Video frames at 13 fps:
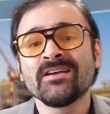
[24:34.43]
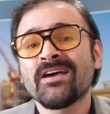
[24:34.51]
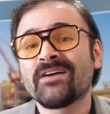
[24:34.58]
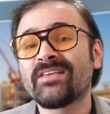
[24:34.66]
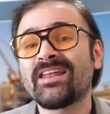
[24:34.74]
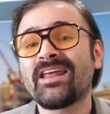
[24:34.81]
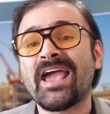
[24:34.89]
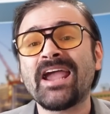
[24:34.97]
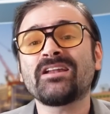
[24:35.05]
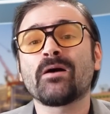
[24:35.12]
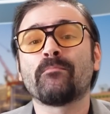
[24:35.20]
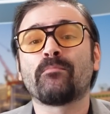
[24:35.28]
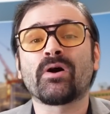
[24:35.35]
and then
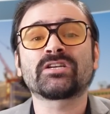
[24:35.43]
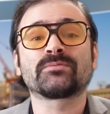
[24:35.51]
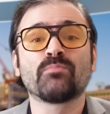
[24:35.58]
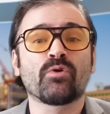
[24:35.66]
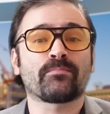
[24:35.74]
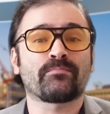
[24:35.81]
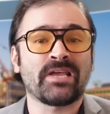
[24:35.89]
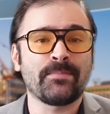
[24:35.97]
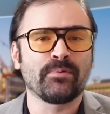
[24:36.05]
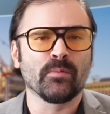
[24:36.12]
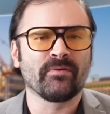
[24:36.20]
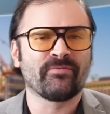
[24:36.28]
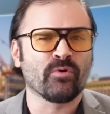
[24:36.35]
ate a bunch more
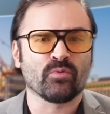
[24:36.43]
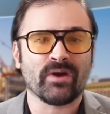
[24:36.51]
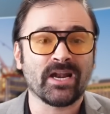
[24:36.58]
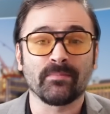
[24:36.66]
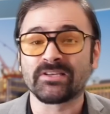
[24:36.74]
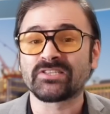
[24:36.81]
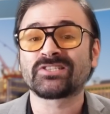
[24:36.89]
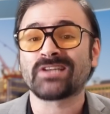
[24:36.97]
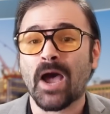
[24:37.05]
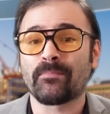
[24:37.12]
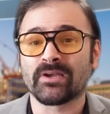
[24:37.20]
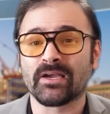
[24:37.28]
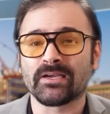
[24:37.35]
people before randomly
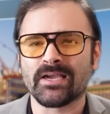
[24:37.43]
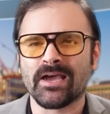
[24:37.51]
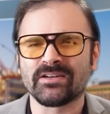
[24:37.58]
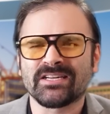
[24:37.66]
stopping again.